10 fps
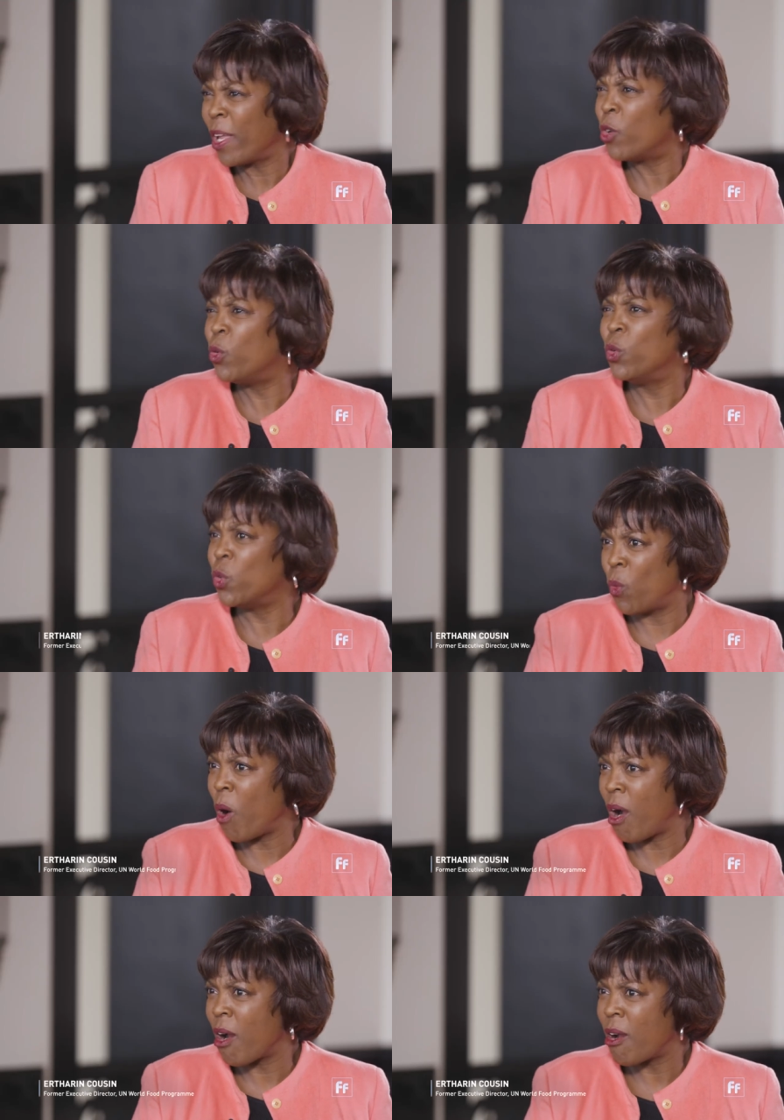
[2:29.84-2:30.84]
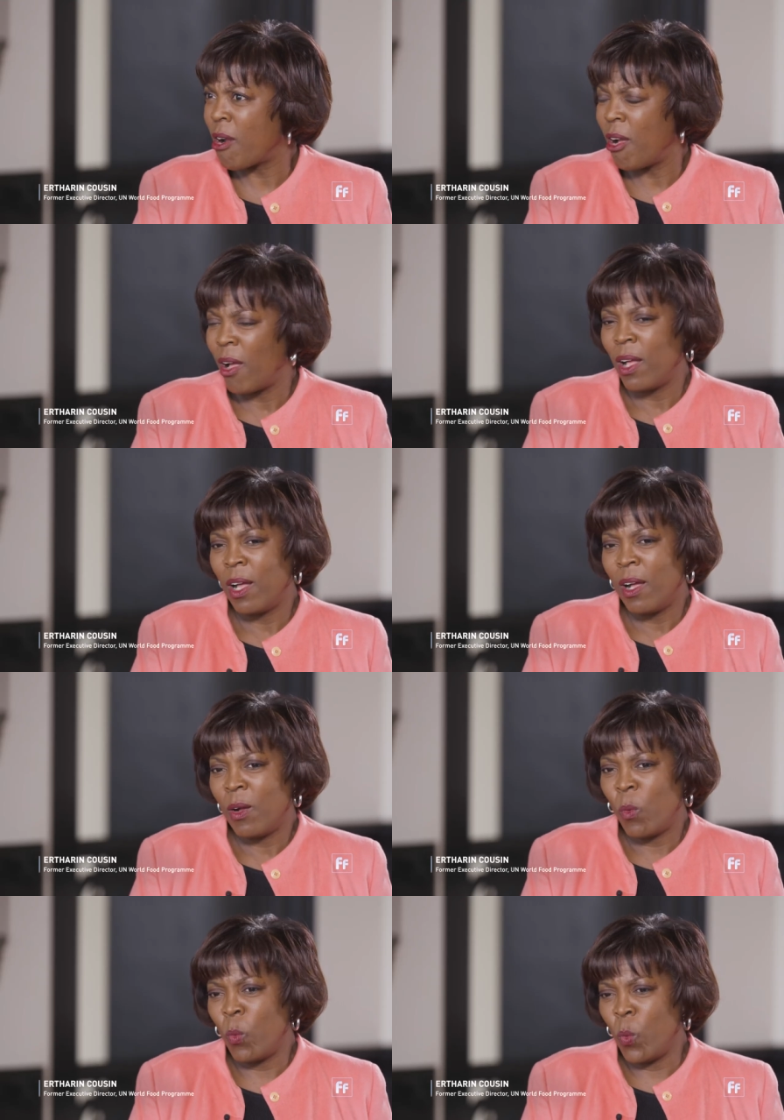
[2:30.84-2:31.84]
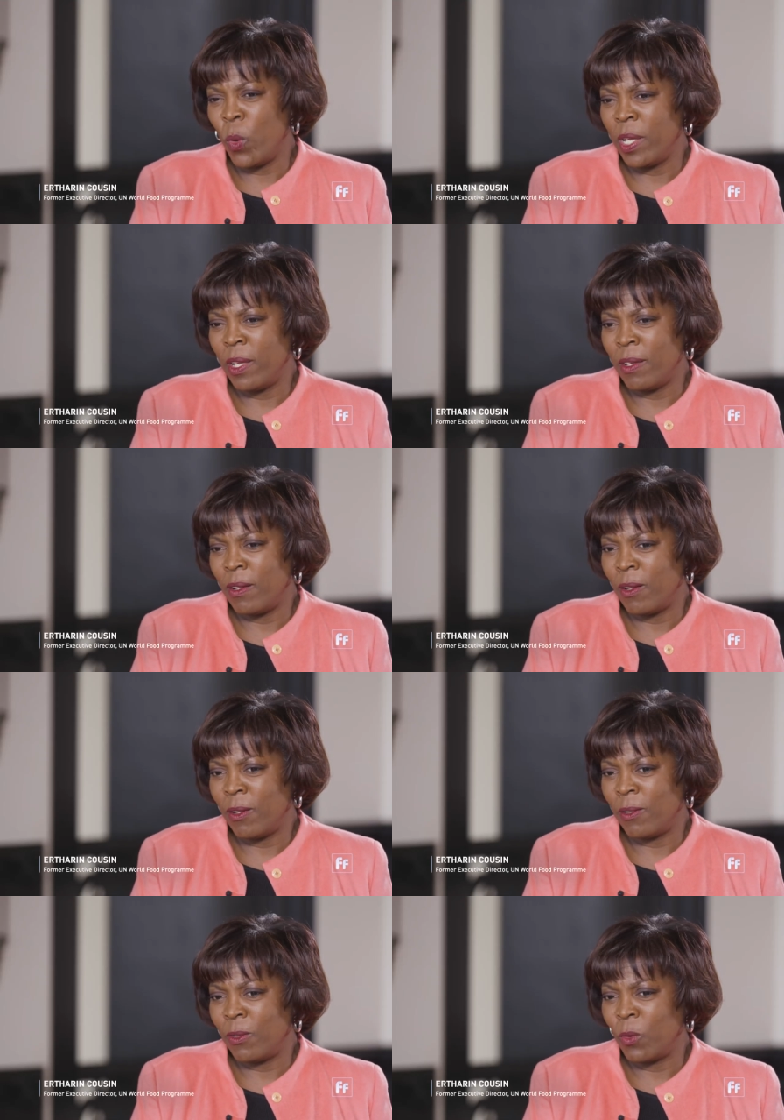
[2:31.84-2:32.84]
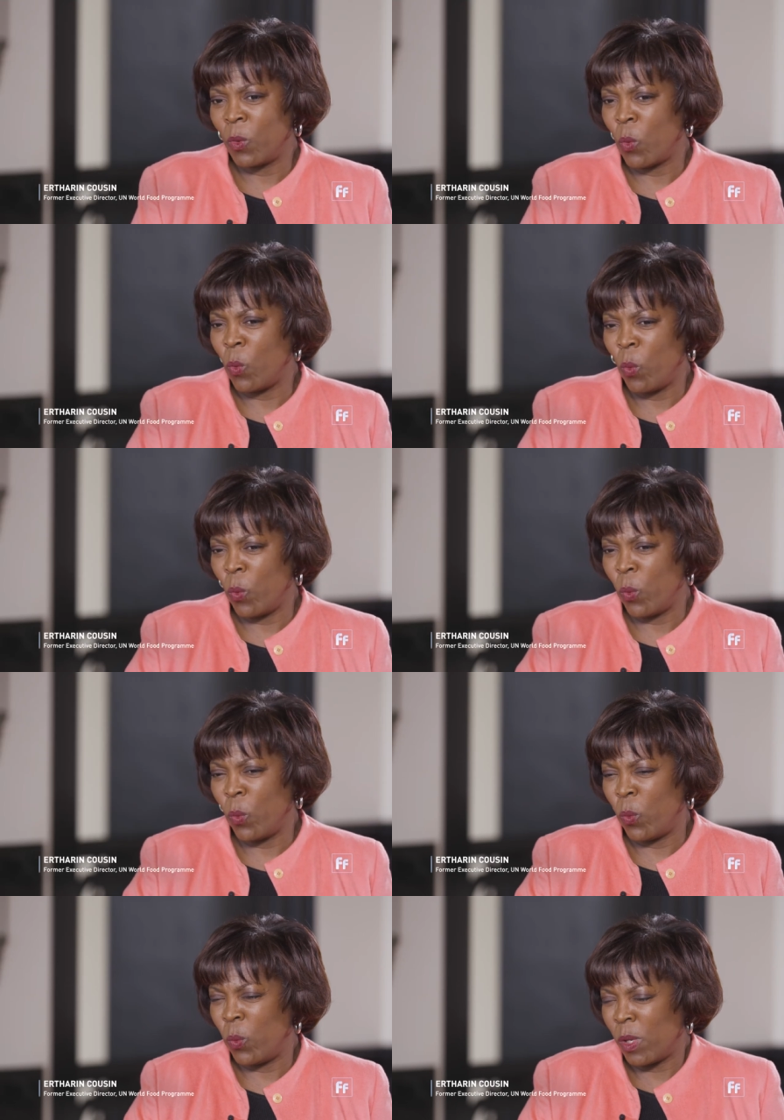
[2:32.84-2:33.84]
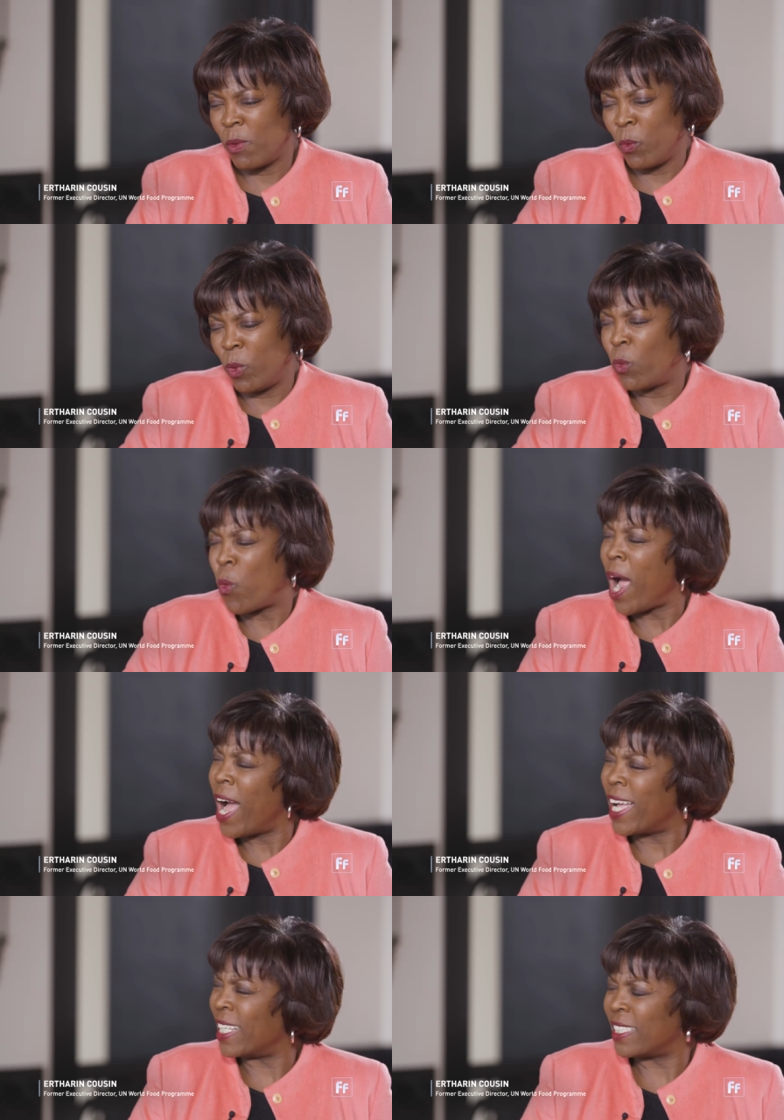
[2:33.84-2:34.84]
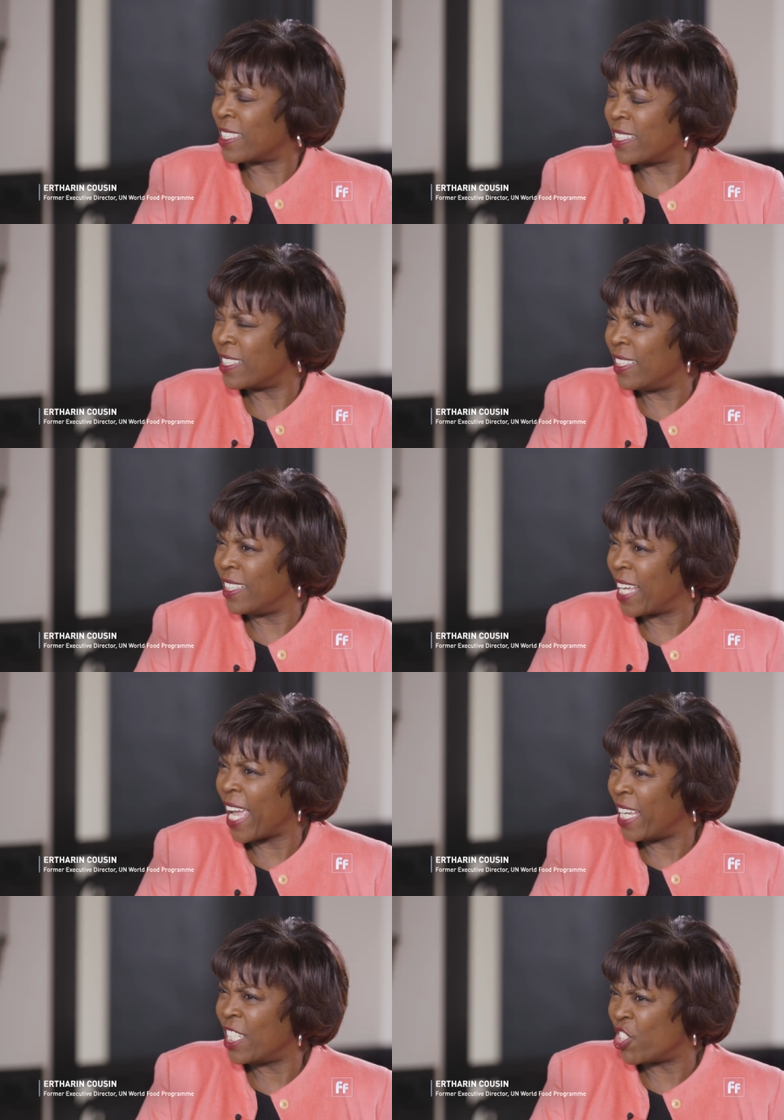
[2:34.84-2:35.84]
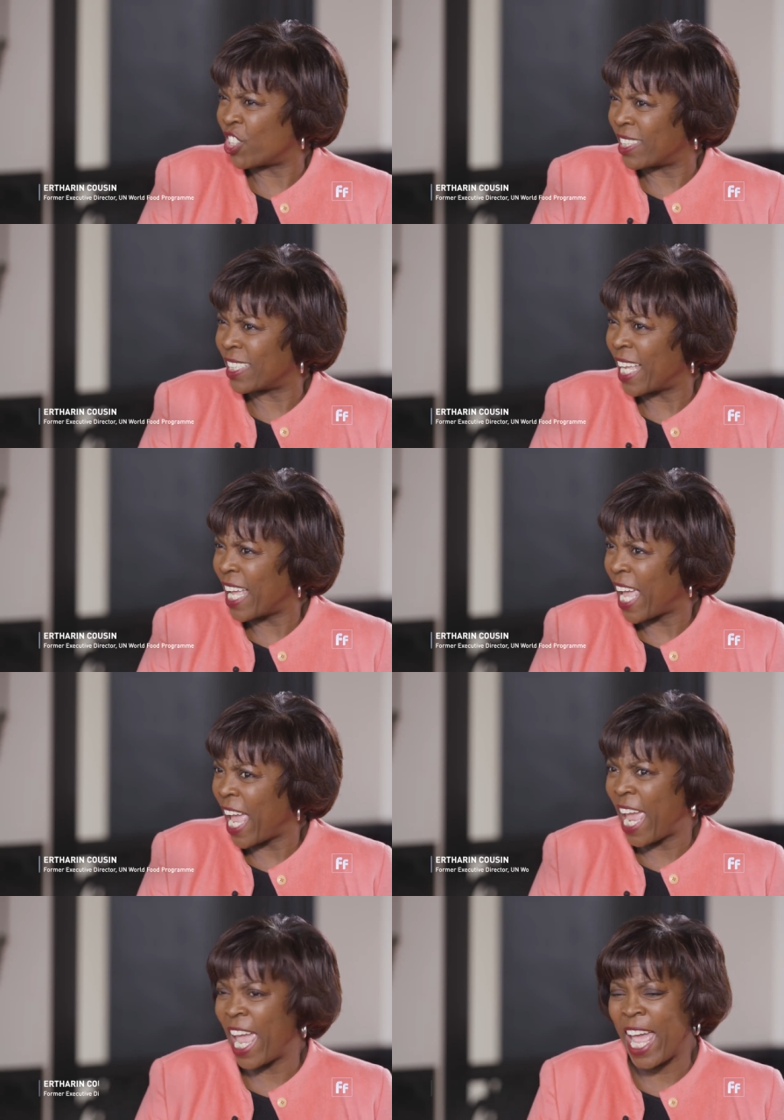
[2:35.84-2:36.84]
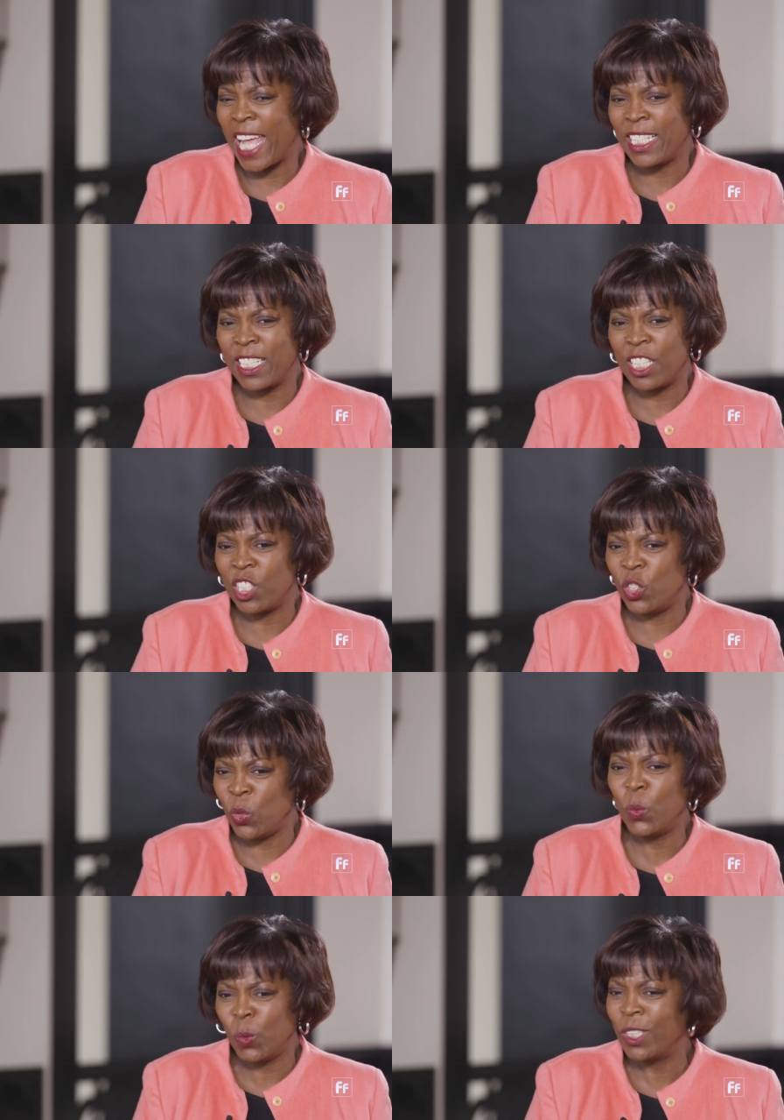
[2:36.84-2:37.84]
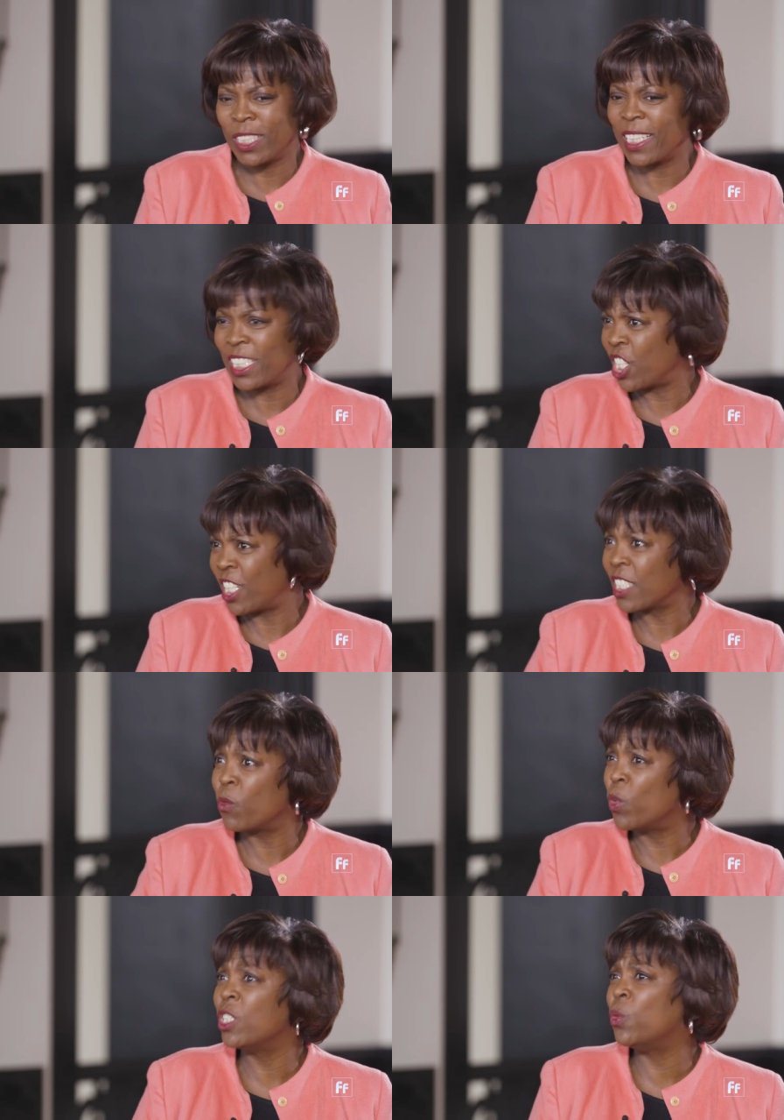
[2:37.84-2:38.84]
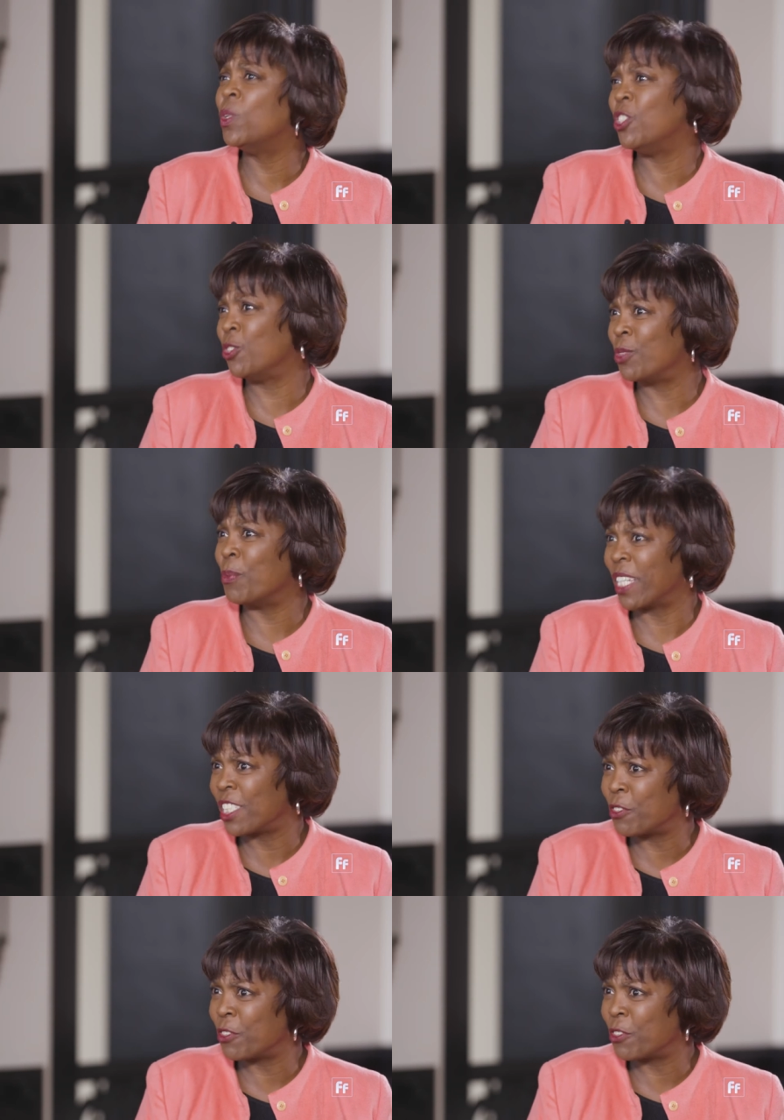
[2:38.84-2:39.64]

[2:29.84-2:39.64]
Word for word: matter who you are, will, will, will rise to the occasion. And you will look at the child and say, What do we do to make a